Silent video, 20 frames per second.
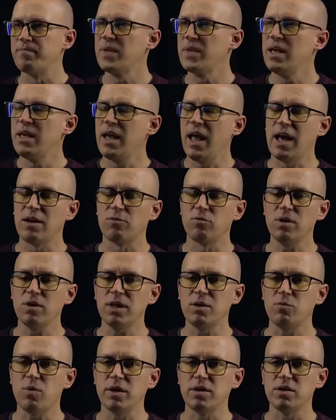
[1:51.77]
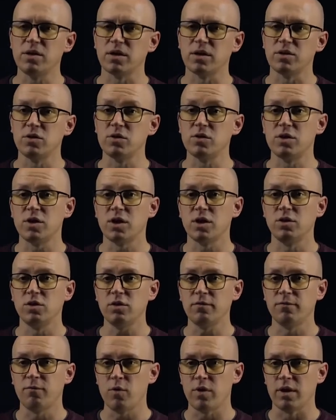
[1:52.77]
And really what you can do is you can look
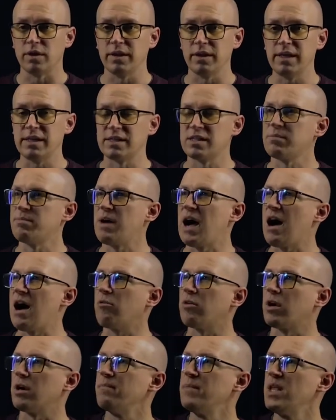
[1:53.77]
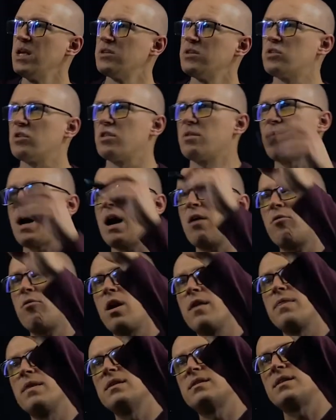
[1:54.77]
for the least power. So the power
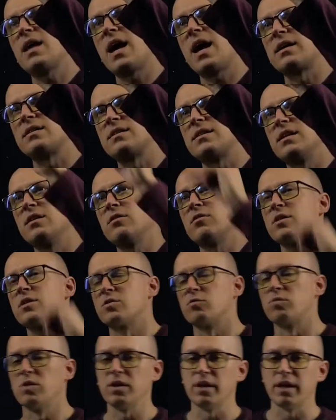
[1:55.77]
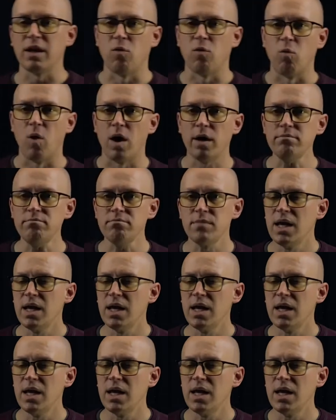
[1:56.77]
on this x here is really a 1.